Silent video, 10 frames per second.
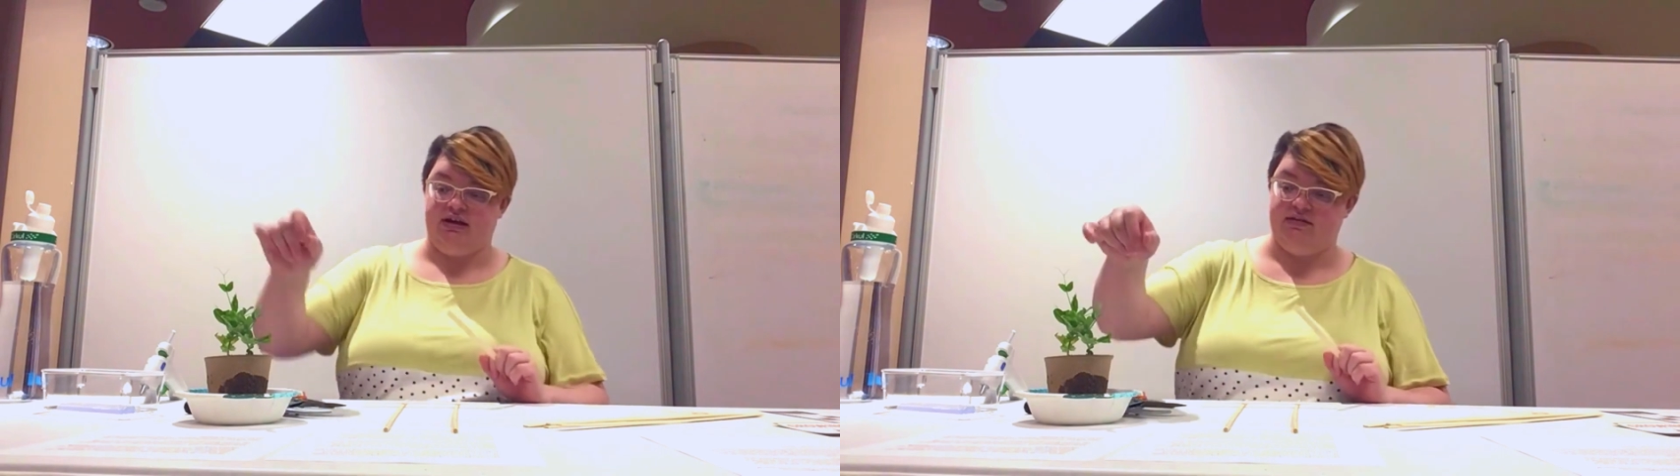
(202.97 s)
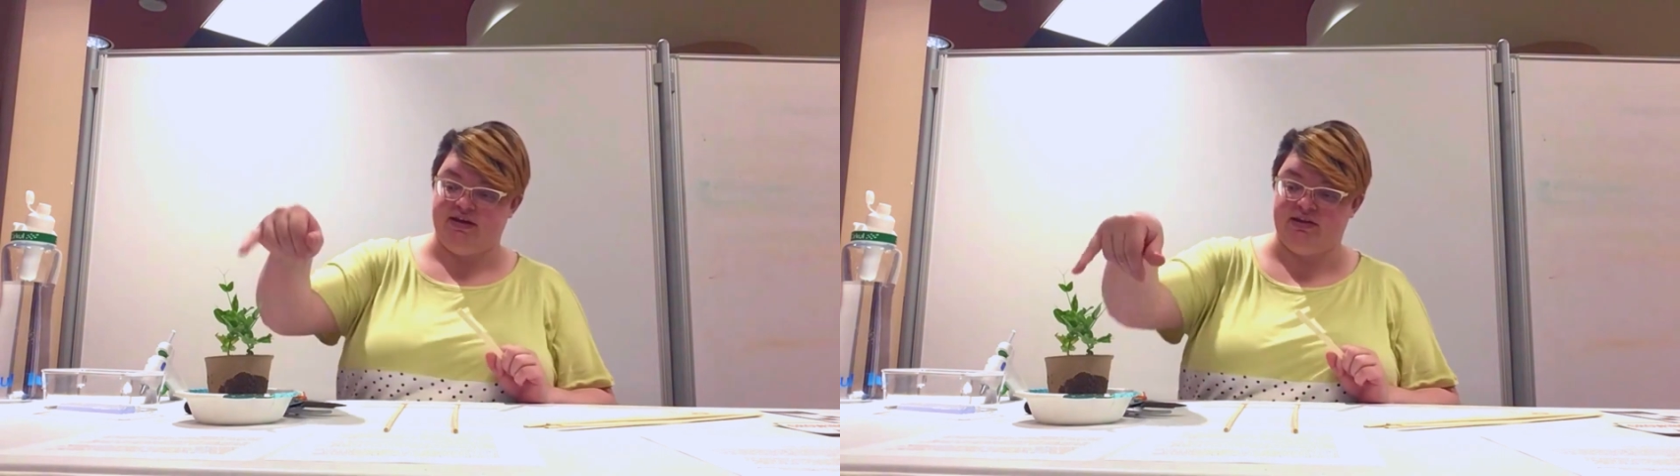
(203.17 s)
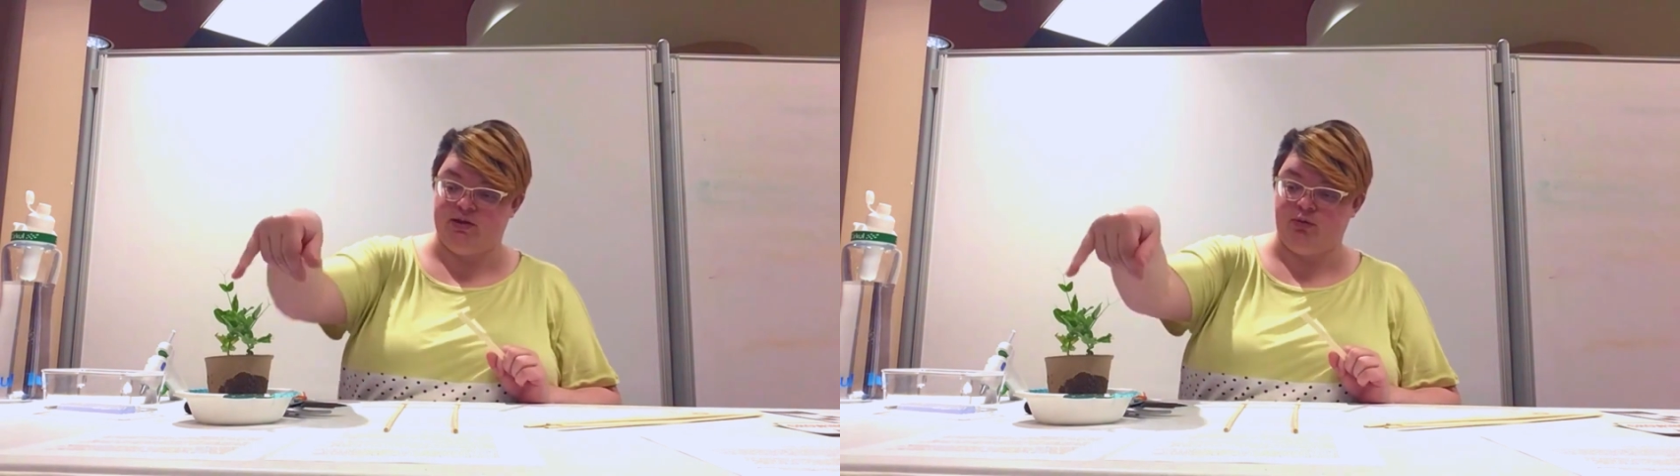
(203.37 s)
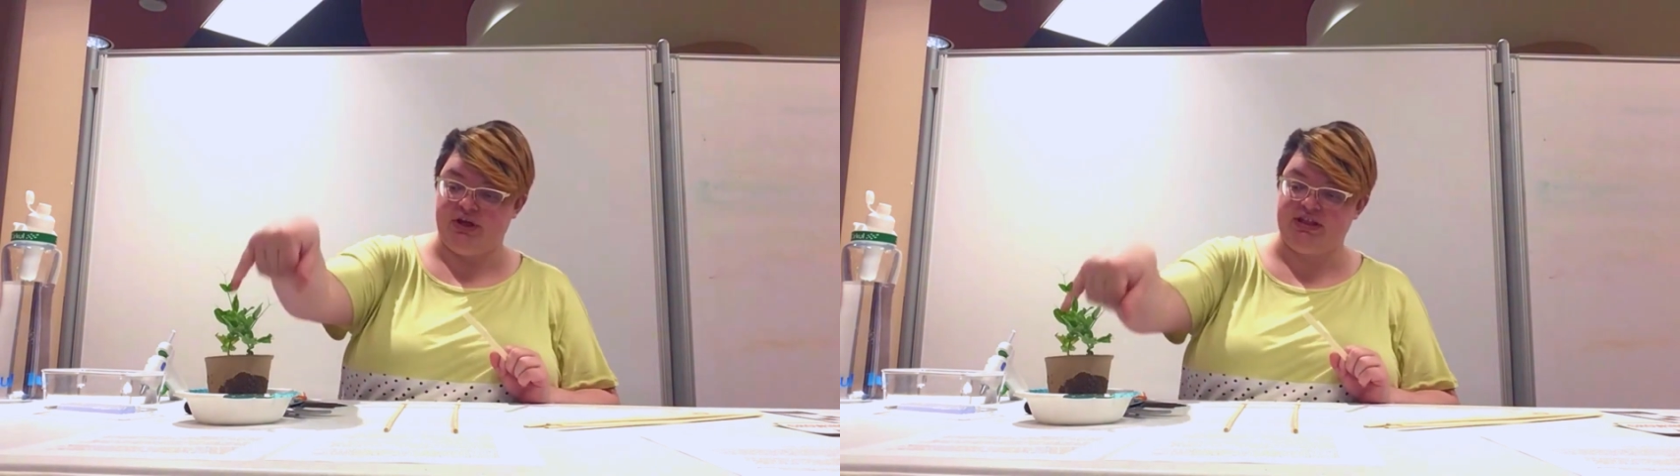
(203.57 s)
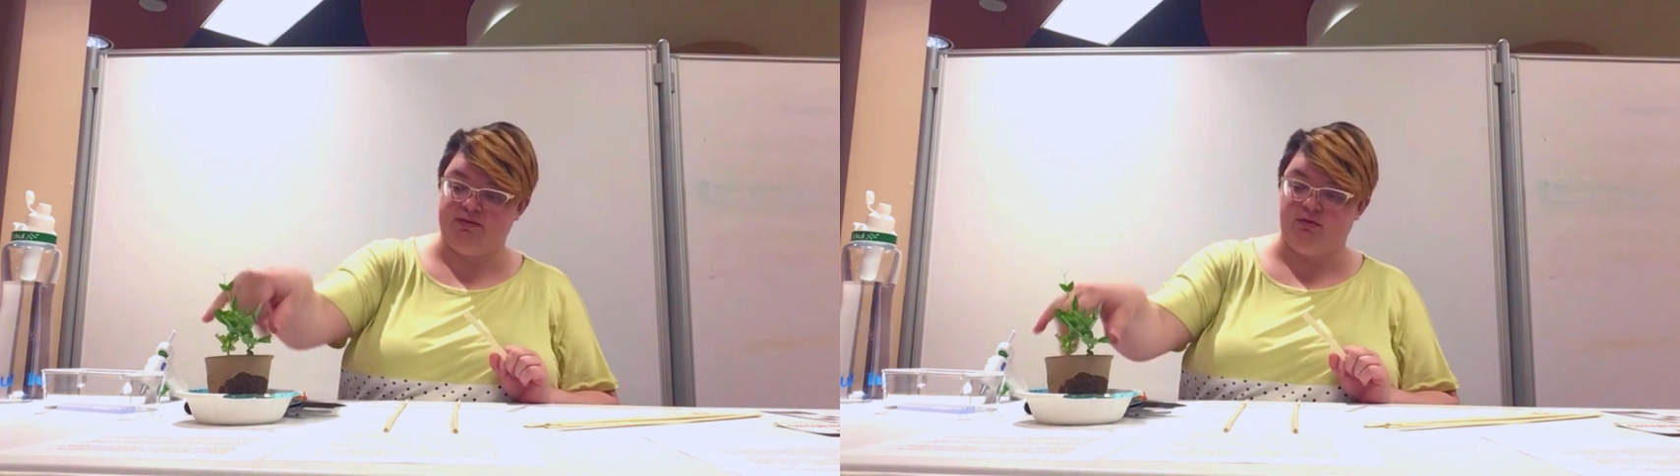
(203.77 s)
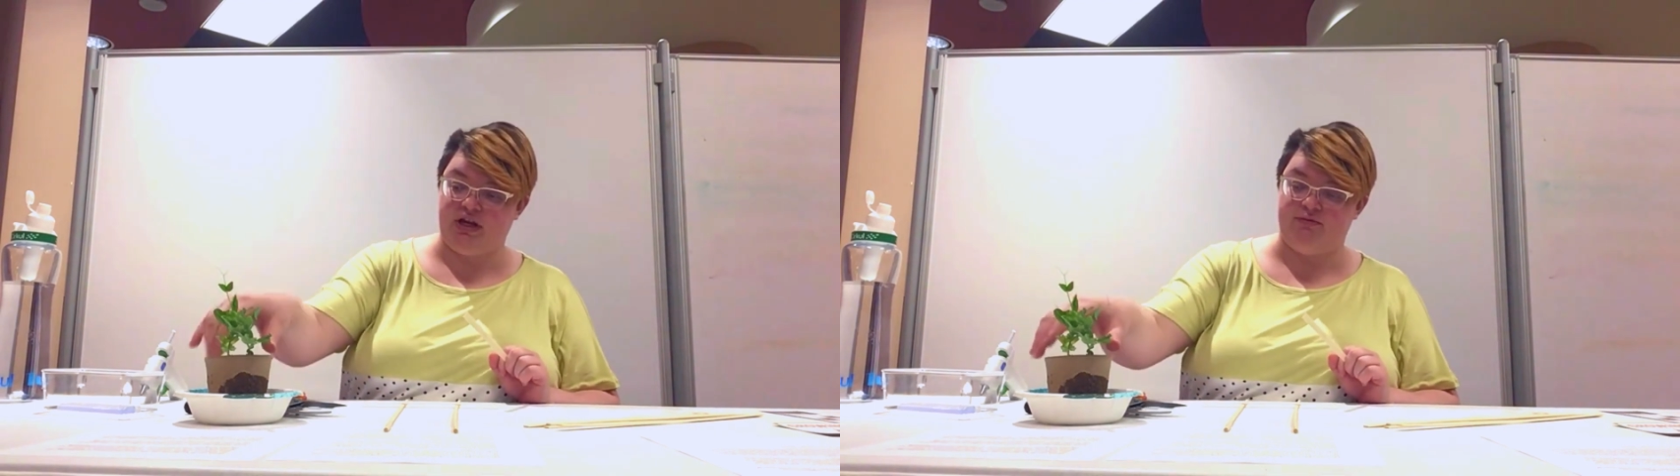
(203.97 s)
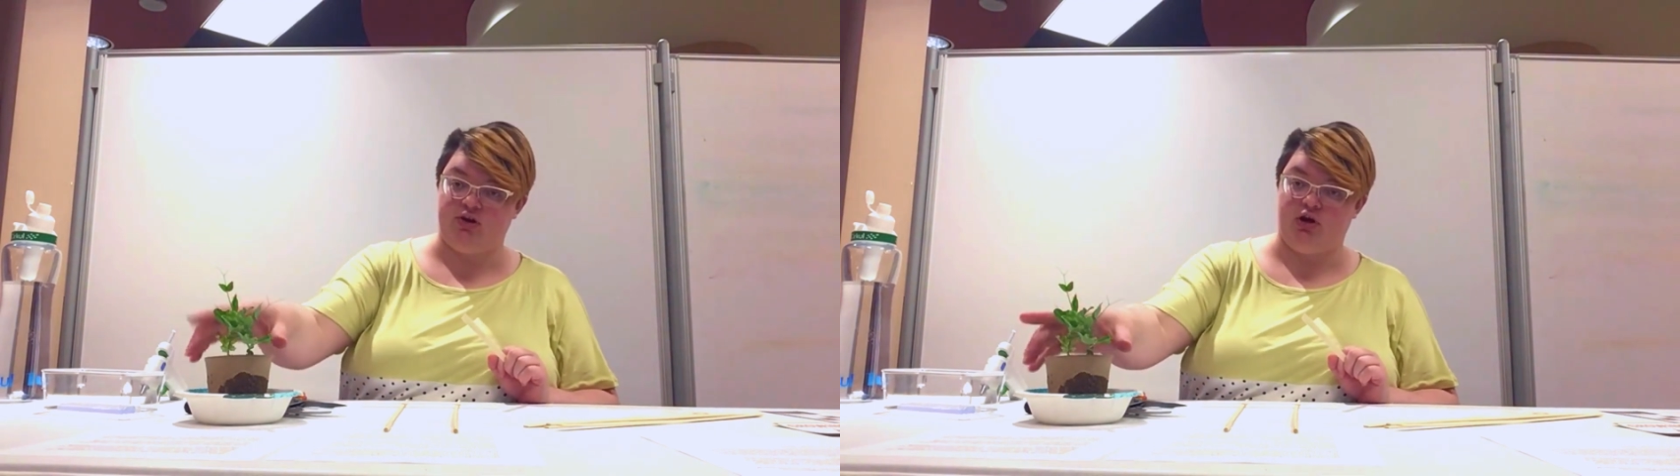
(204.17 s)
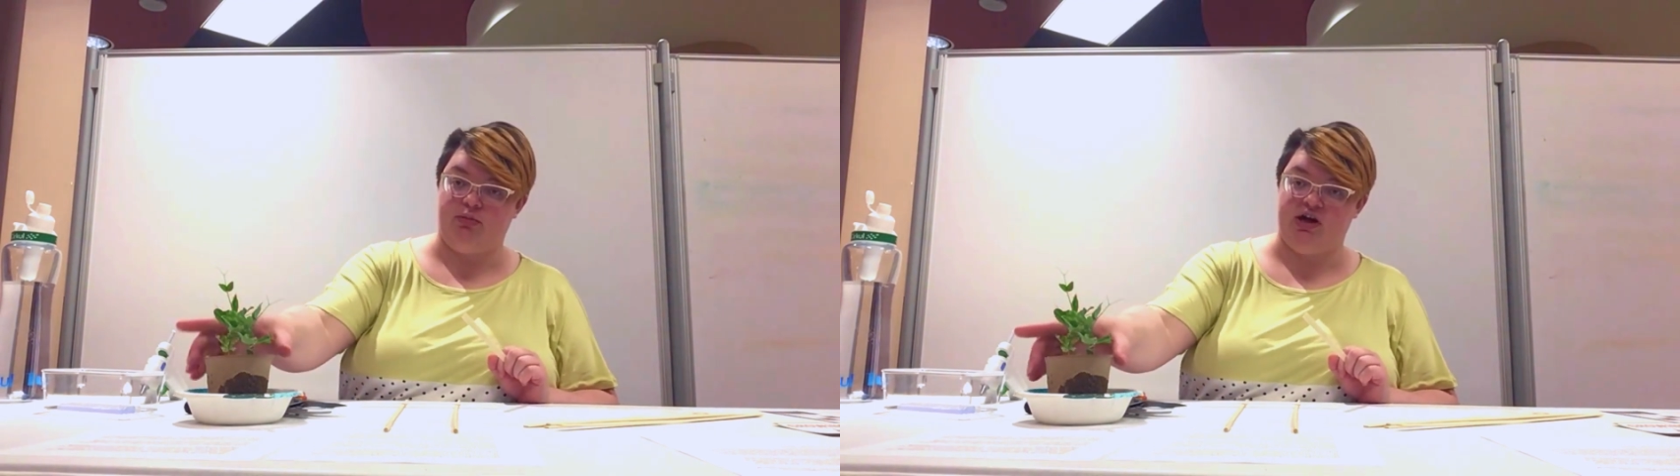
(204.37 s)
than the width of whatever
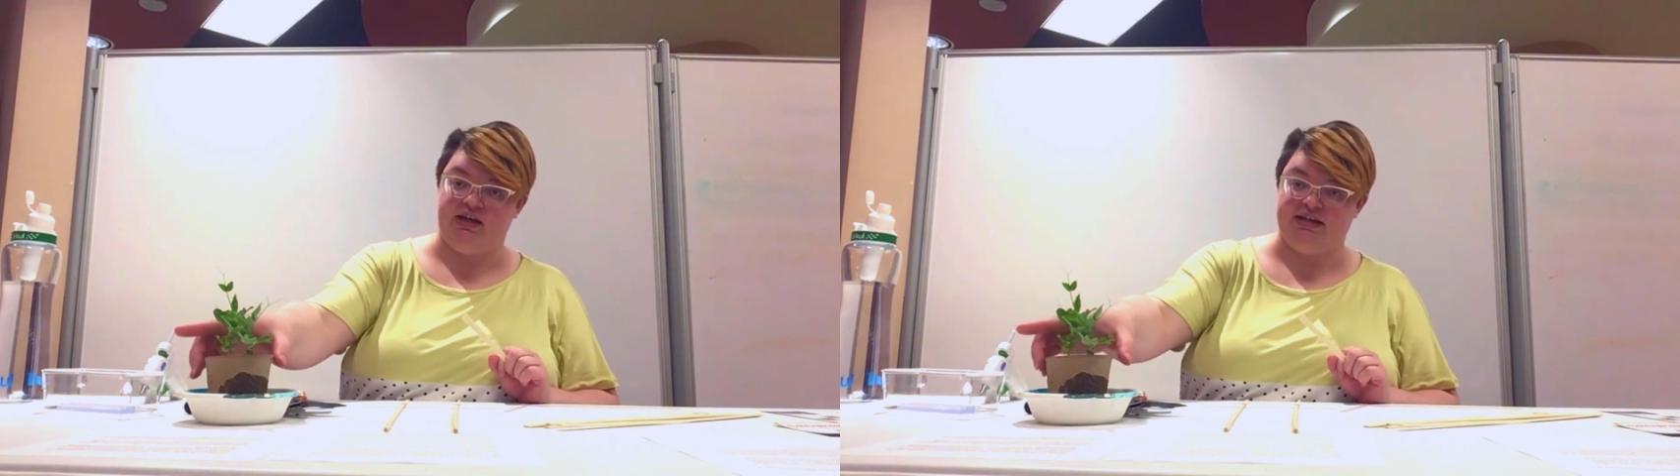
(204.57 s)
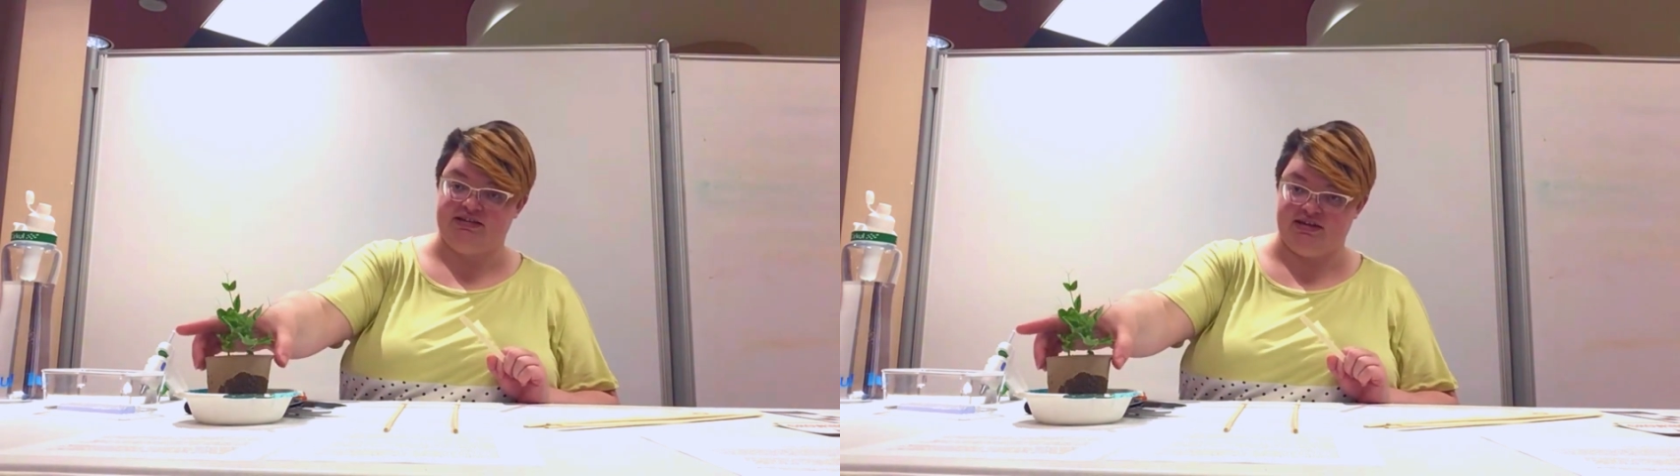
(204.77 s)
your pot is.